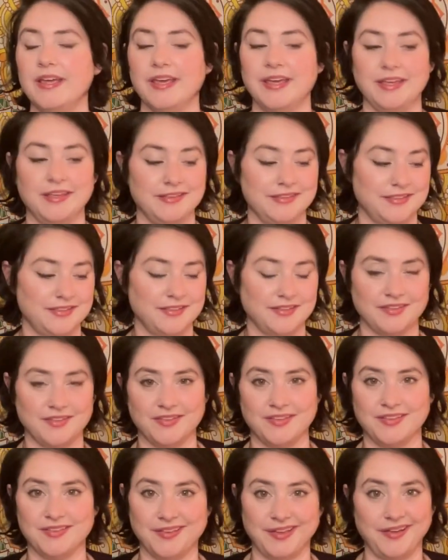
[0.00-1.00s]
It's
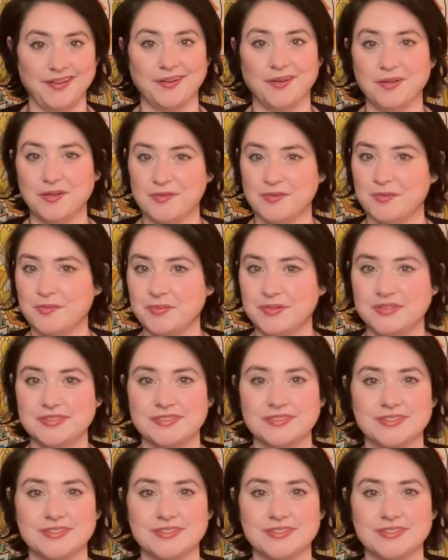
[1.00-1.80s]
like all of her books,